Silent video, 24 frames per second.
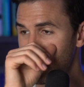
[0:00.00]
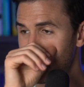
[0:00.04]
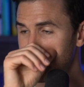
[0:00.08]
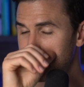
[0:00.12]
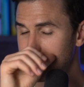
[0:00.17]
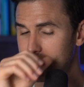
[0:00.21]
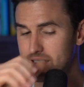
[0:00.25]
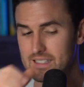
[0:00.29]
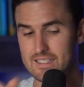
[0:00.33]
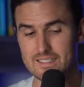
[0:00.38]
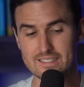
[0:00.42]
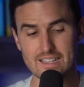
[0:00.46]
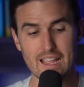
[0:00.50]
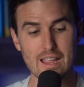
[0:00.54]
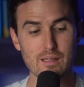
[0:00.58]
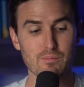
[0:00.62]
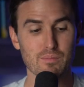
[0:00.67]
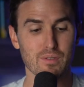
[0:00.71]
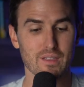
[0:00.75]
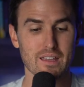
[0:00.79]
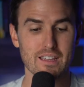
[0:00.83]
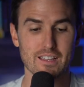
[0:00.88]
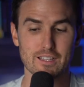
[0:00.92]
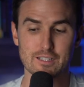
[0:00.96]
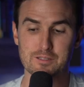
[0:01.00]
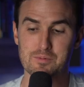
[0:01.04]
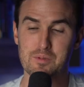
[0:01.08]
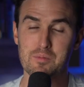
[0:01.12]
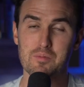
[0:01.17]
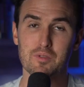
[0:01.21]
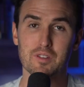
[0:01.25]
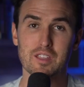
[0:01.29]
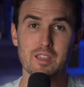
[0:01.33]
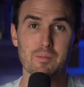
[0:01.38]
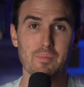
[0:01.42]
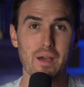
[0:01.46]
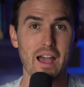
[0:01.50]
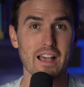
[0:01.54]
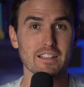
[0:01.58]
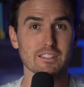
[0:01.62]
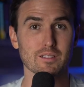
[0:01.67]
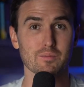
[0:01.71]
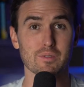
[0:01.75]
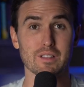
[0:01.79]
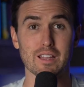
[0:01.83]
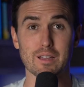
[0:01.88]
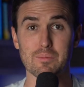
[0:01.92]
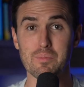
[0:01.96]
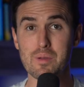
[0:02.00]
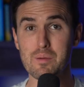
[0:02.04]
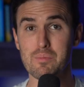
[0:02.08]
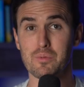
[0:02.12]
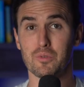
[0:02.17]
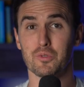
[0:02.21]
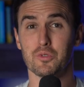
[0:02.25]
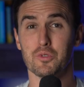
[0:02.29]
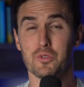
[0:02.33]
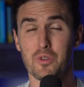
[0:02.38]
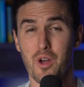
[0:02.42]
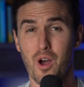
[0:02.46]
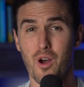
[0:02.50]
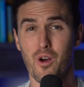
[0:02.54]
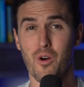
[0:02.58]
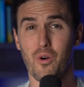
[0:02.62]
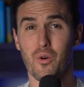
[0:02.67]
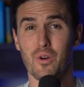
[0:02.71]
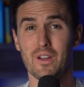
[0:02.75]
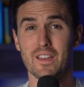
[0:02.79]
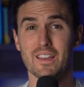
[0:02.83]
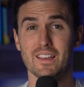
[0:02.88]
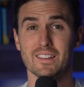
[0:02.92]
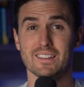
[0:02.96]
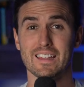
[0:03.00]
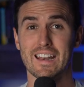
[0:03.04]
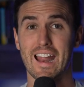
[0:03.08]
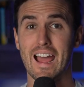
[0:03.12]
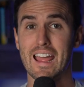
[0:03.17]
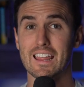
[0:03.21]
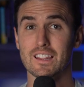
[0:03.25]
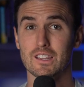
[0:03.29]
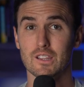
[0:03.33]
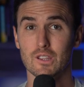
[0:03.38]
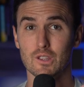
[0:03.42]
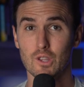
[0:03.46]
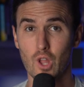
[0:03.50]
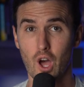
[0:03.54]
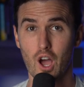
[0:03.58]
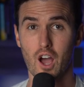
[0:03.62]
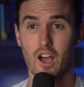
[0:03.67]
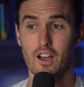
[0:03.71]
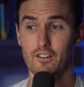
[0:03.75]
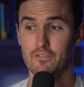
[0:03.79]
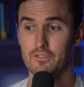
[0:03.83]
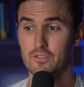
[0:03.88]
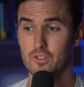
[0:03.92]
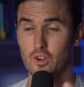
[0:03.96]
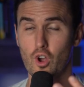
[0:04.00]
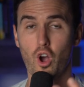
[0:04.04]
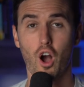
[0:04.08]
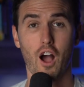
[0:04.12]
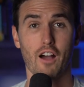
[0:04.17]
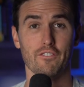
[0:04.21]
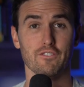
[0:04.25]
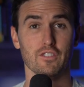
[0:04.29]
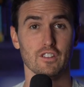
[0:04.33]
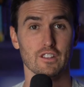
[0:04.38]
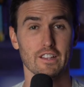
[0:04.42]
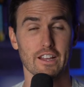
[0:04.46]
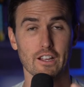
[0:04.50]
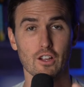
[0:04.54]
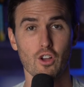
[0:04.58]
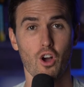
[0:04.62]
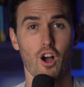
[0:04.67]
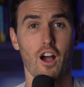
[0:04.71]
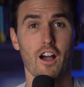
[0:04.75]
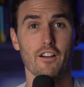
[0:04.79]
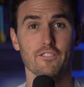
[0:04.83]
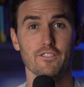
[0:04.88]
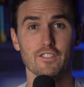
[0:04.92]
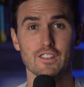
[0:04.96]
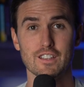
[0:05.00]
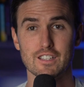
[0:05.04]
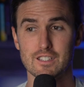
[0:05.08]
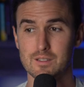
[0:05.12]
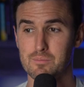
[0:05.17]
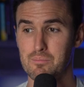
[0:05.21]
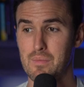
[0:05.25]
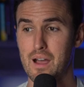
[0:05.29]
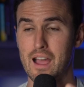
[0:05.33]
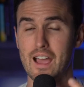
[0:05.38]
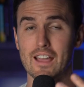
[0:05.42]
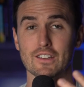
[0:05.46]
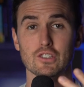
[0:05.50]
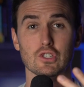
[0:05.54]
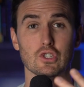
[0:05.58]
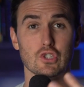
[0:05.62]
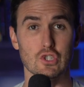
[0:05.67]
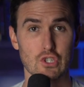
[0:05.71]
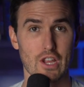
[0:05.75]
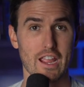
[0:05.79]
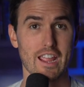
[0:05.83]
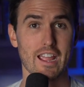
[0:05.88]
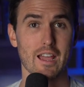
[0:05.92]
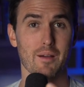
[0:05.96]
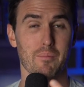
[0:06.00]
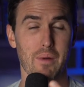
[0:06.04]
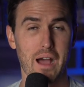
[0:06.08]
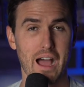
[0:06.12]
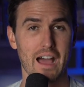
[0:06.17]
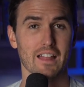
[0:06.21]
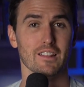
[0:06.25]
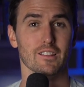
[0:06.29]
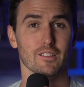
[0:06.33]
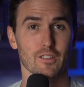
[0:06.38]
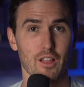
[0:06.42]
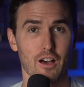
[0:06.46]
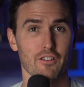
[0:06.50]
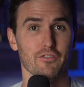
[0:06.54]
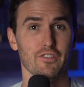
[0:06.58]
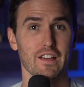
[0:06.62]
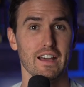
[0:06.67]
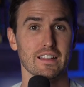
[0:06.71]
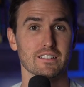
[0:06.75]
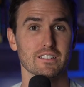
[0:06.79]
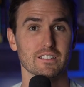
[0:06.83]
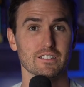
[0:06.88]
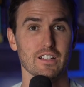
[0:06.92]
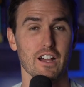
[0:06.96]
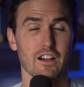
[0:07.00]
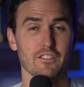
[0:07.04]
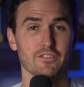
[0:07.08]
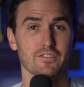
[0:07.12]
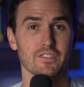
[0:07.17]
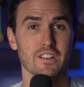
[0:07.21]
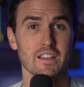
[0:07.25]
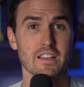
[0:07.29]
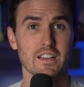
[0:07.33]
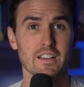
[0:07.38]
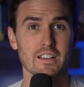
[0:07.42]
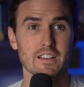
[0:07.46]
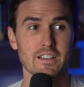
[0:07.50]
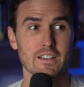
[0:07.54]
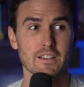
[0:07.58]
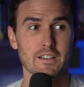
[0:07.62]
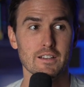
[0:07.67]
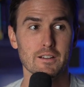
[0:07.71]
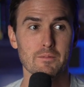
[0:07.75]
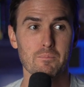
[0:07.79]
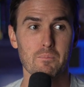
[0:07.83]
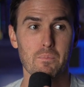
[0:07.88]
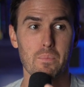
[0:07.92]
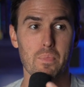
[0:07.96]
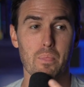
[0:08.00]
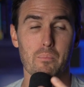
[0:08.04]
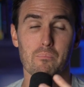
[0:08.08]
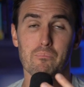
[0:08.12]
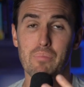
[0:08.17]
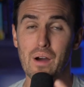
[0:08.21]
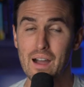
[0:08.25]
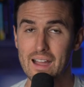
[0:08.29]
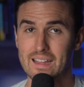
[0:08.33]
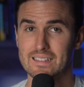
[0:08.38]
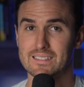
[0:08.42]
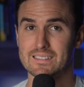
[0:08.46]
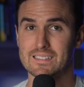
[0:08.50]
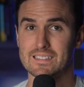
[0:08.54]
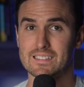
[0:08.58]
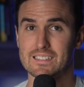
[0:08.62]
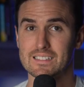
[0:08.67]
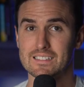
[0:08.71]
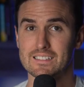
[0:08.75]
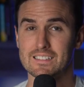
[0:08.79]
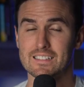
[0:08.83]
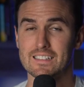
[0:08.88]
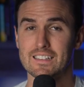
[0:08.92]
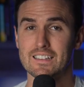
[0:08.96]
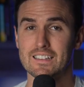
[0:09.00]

It's the same thing because people keep asking me, like, people know that I love coffee. Like, coffee is my jam. I love that stuff. But